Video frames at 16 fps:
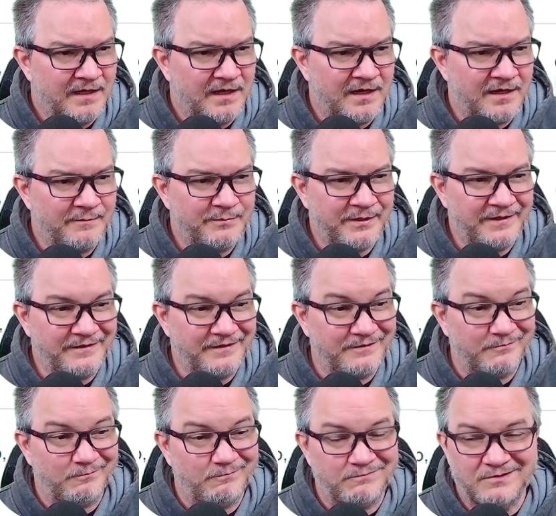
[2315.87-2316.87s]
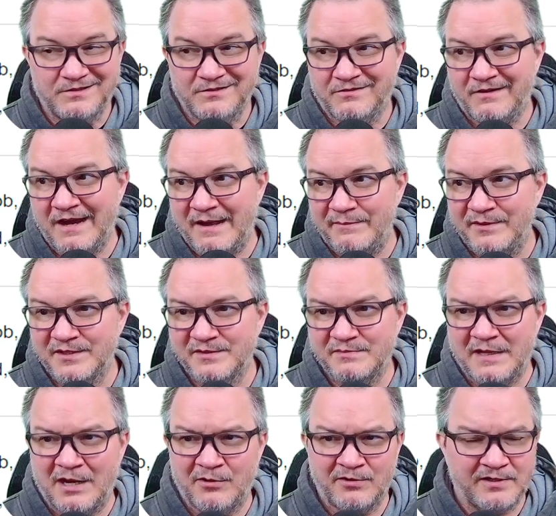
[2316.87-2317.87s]
Probably the crappiest
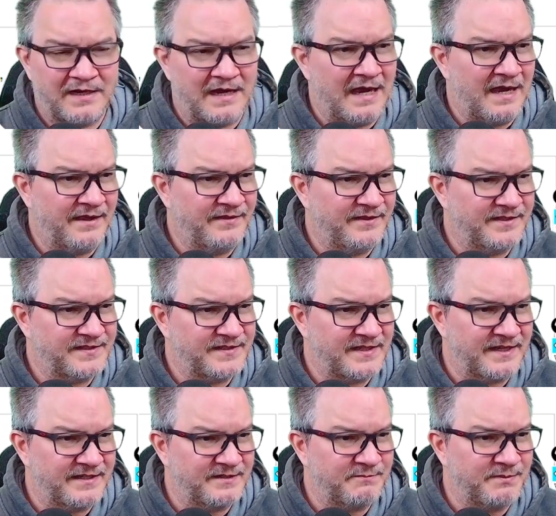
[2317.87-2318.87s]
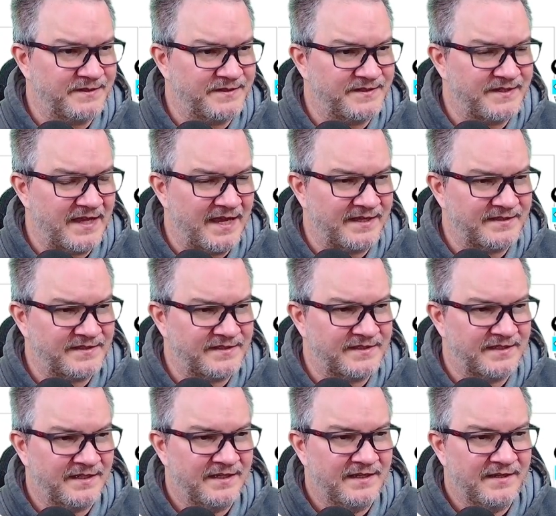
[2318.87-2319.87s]
power on this set is Possess.
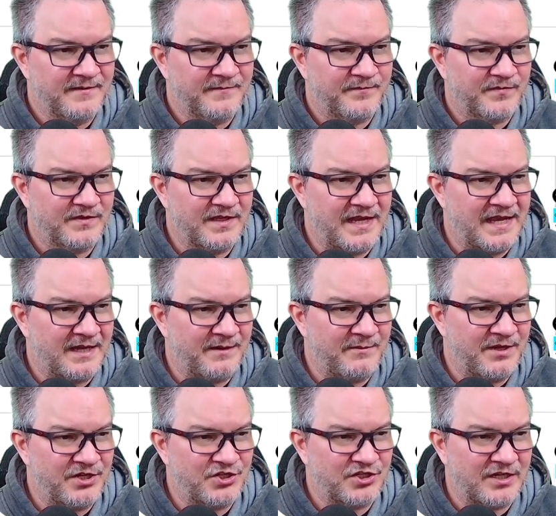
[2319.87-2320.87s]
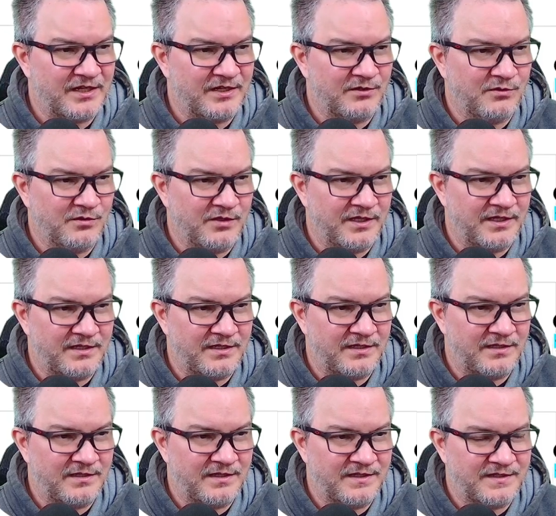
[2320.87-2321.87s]
The animation, I don't like
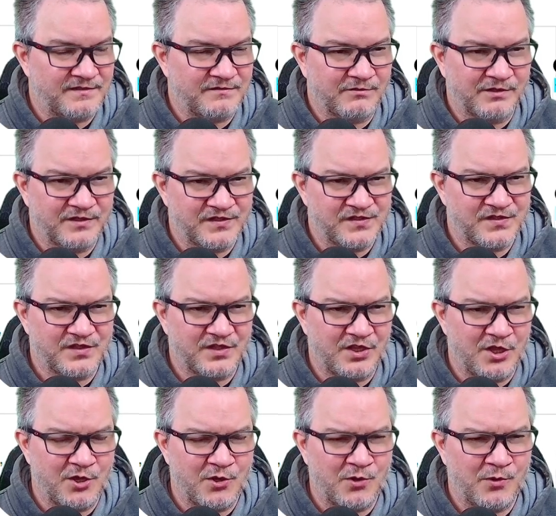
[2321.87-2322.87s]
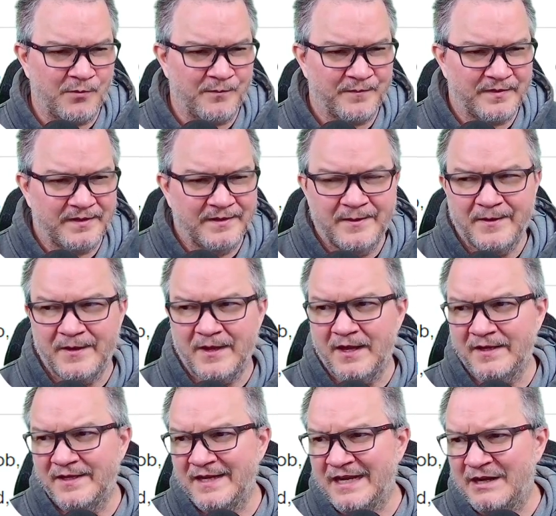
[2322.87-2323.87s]
it. It's really slow.
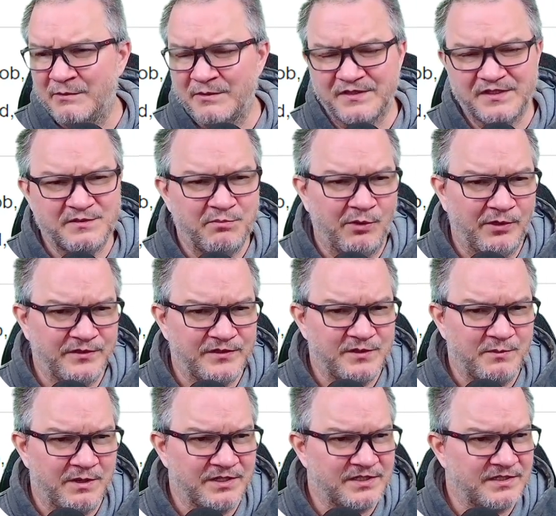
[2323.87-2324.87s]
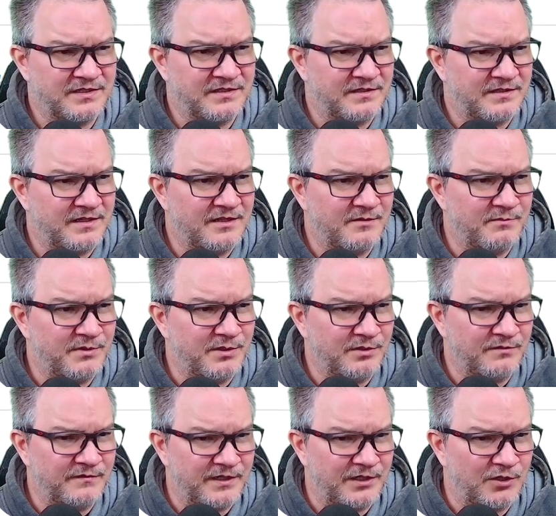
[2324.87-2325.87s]
Again, I don't want to spoil too much in the
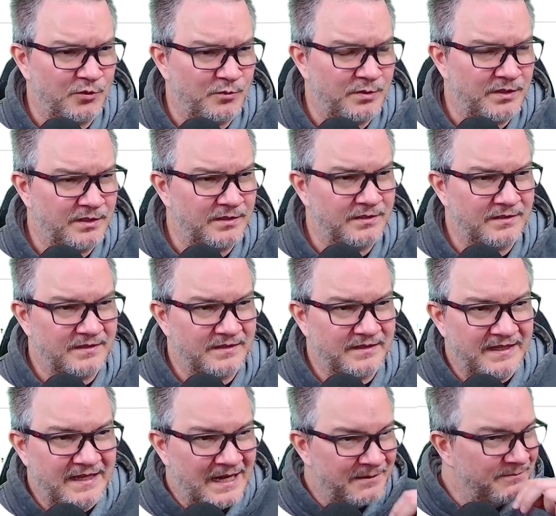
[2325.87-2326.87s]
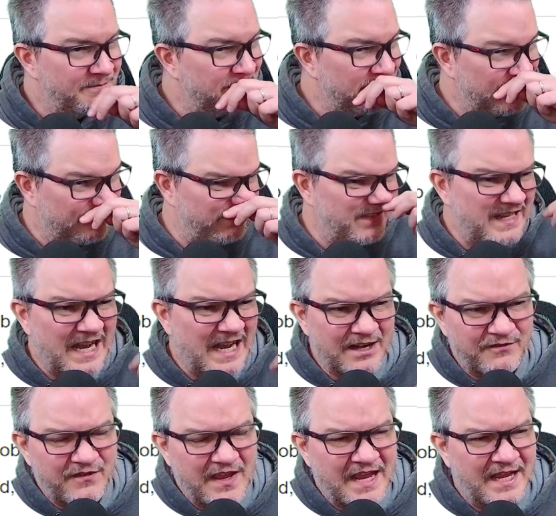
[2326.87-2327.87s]
build video, but not a
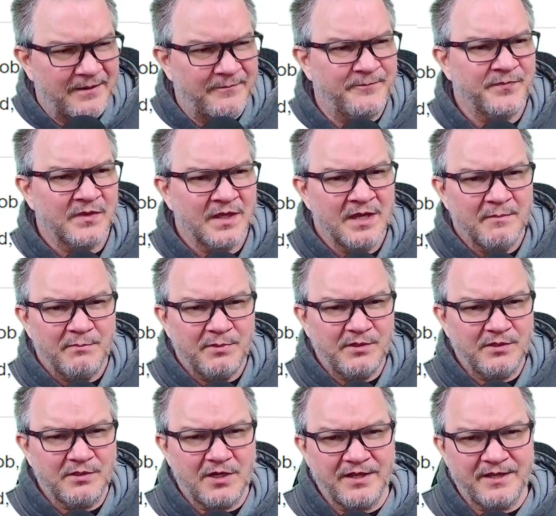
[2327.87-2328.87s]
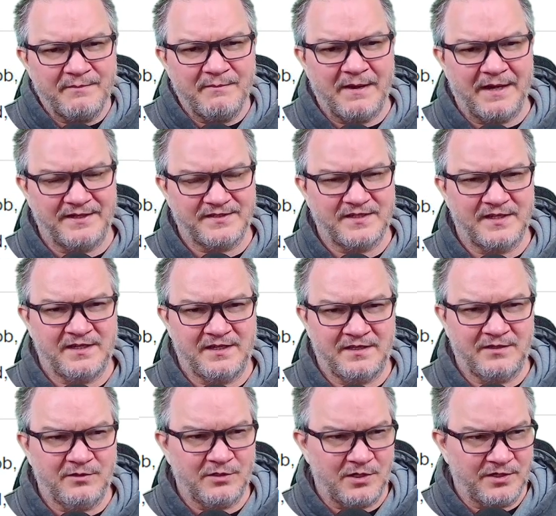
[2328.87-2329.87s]
fan. But look at all that minus to
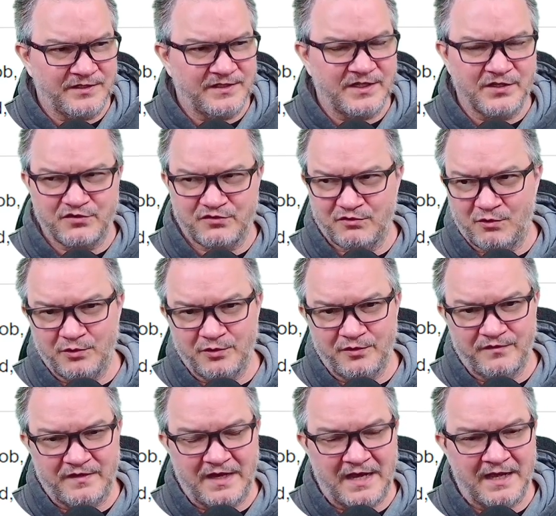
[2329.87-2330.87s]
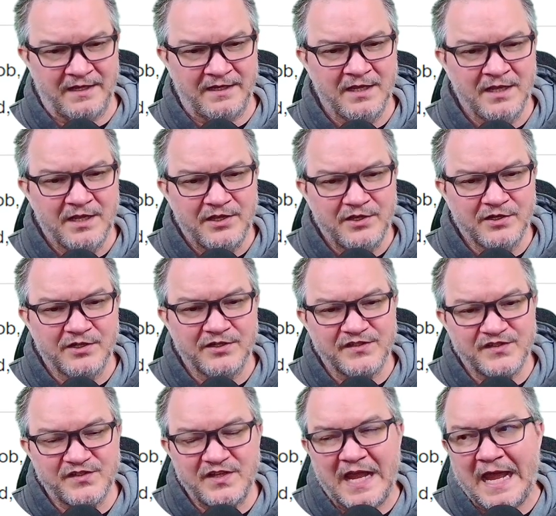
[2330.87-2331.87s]
hit. Look at all this control you've got. You're gonna
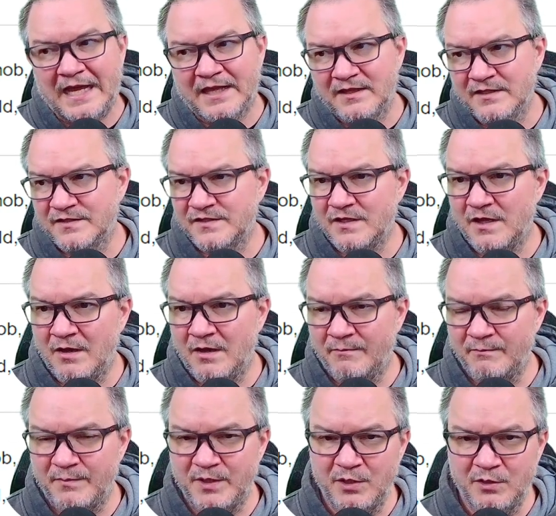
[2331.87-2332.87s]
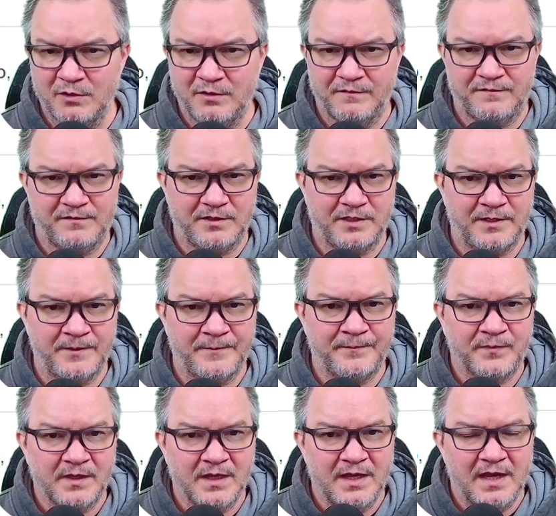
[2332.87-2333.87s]
stack this up beautifully,
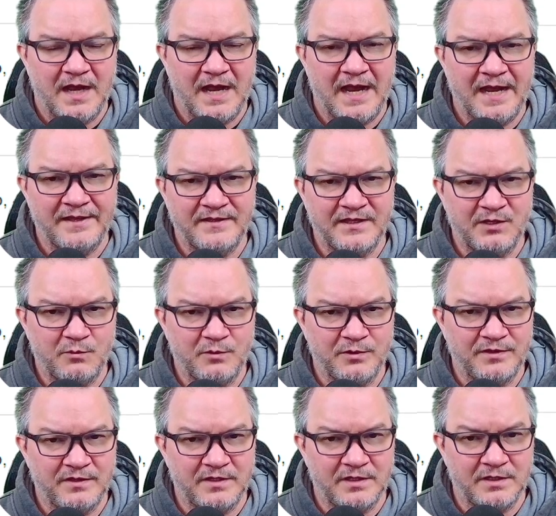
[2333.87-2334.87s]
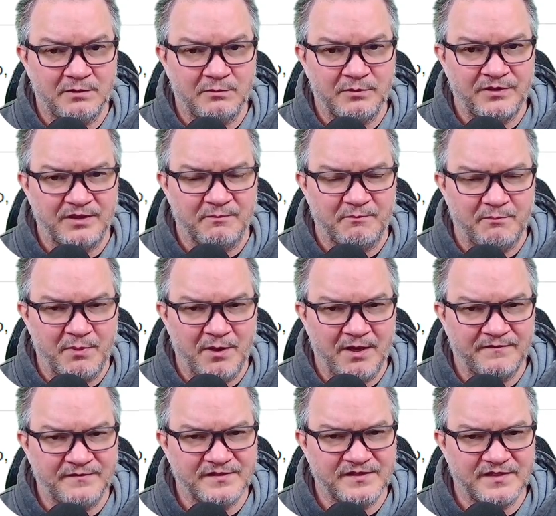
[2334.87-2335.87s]
I think, with the
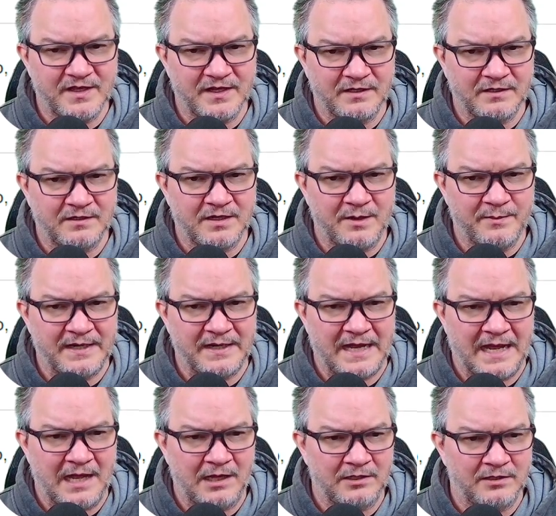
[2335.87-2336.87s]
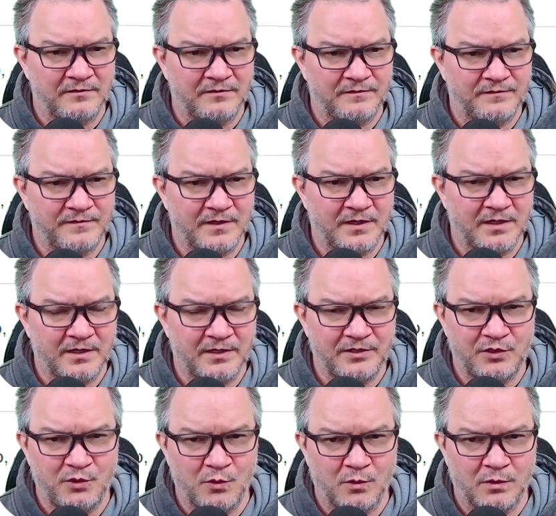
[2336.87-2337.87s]
buffs that are coming out of
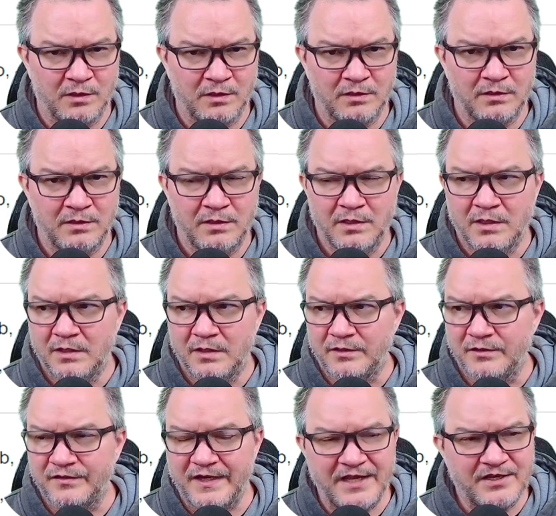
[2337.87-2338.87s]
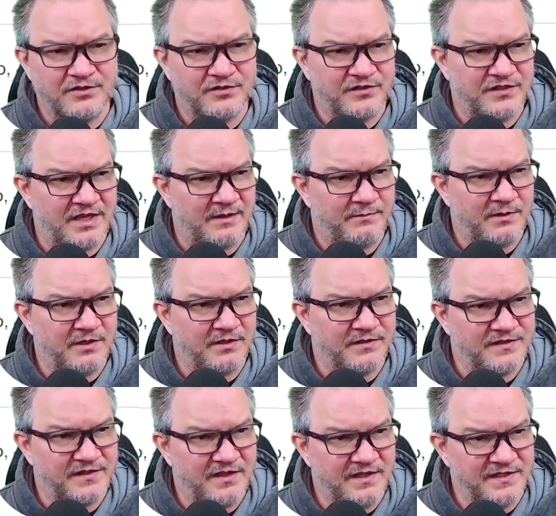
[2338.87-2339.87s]
your nature set,
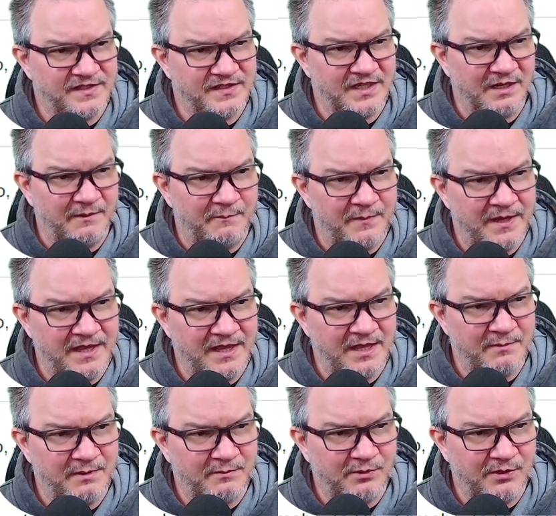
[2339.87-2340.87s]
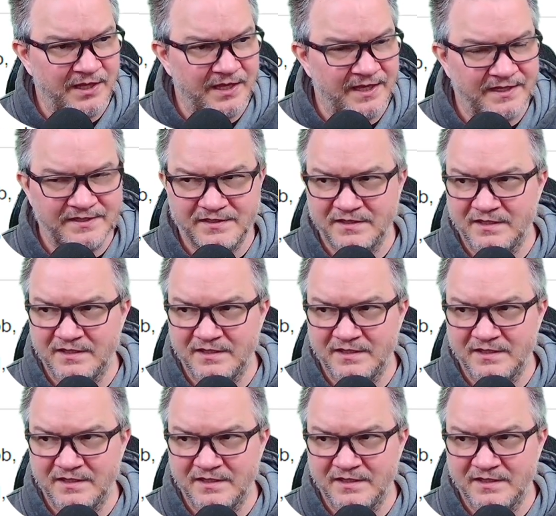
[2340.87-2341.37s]
because this is gonna pin them in place.